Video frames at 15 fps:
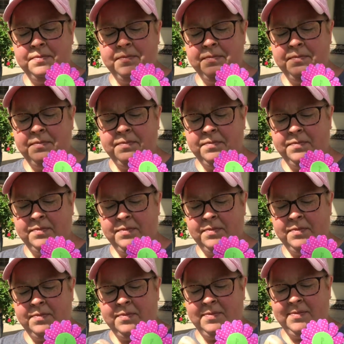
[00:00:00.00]

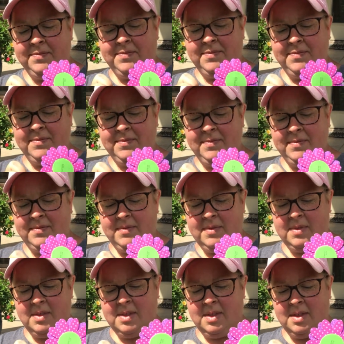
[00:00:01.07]

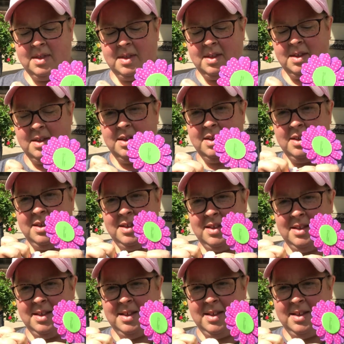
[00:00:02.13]
Nothing is said.